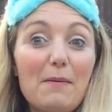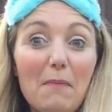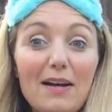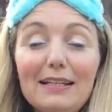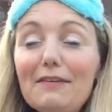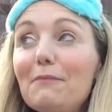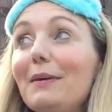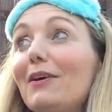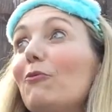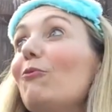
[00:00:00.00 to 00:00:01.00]
there might even
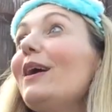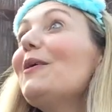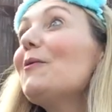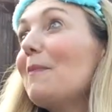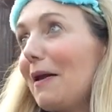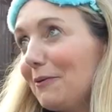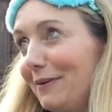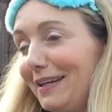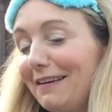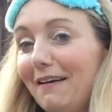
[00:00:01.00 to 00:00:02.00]
be a real
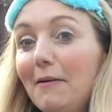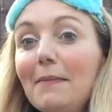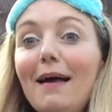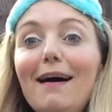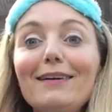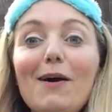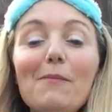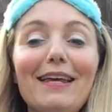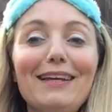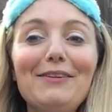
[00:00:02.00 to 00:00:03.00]
ballerina
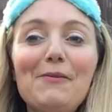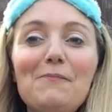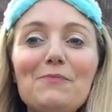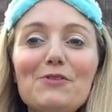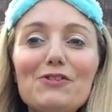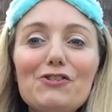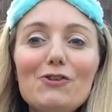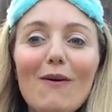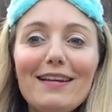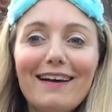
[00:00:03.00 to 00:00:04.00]
coming to
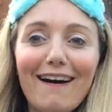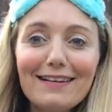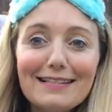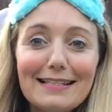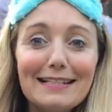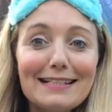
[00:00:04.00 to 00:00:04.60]
join us